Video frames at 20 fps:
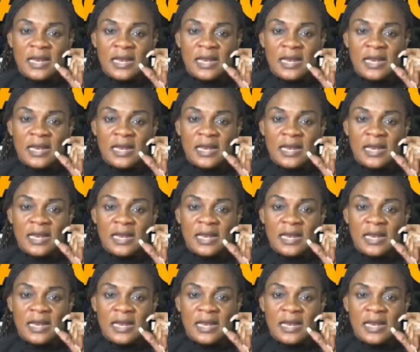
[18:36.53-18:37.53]
telling the
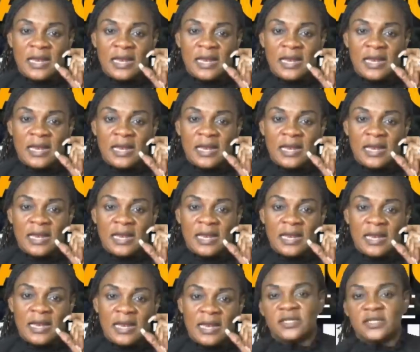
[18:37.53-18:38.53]
folks
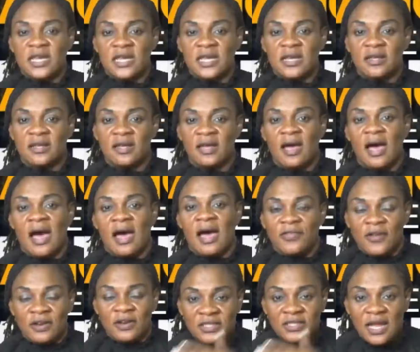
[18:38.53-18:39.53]
one thing and
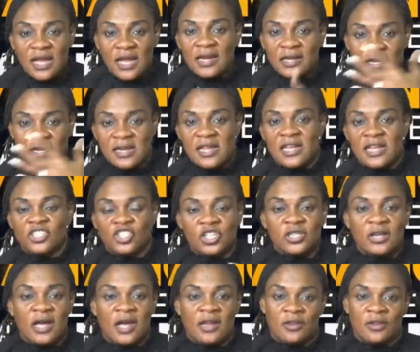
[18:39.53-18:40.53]
they're telling the nation
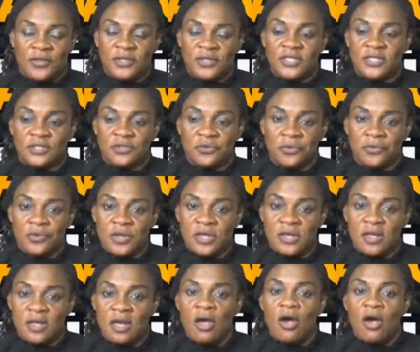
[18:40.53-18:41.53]
another story
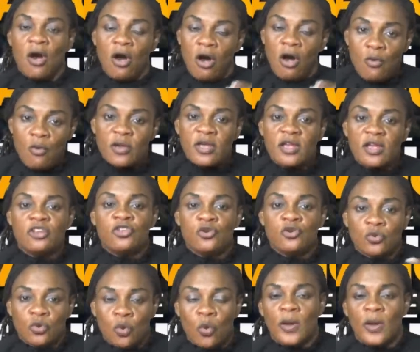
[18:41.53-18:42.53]
how can you
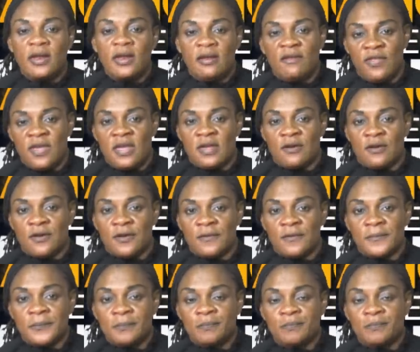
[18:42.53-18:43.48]
go in there